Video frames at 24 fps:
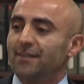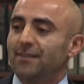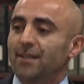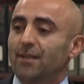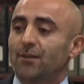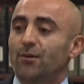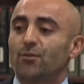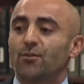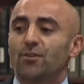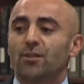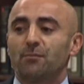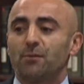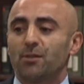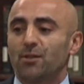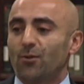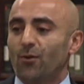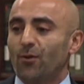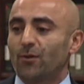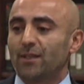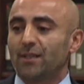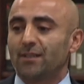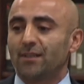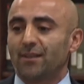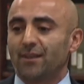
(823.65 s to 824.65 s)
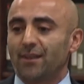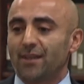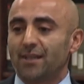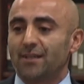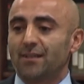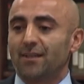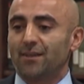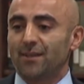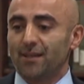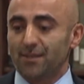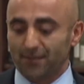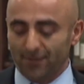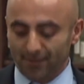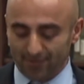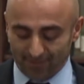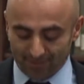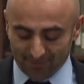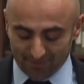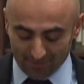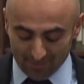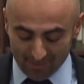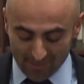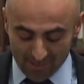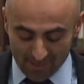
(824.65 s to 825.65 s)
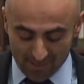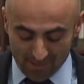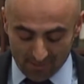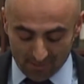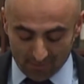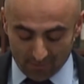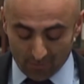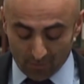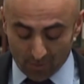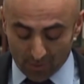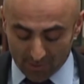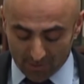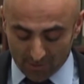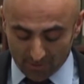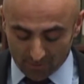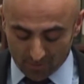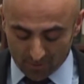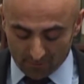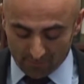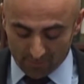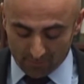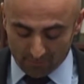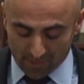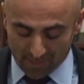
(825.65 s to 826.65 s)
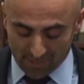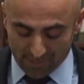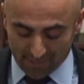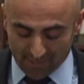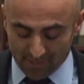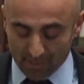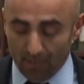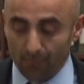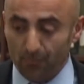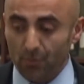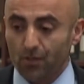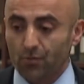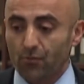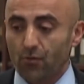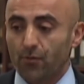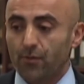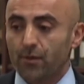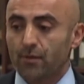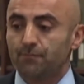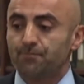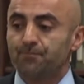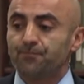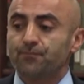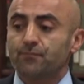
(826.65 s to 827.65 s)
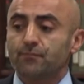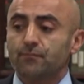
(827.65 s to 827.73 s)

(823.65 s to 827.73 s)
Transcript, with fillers: They don't need to be told anything, and I think this is largely driven by economic growth.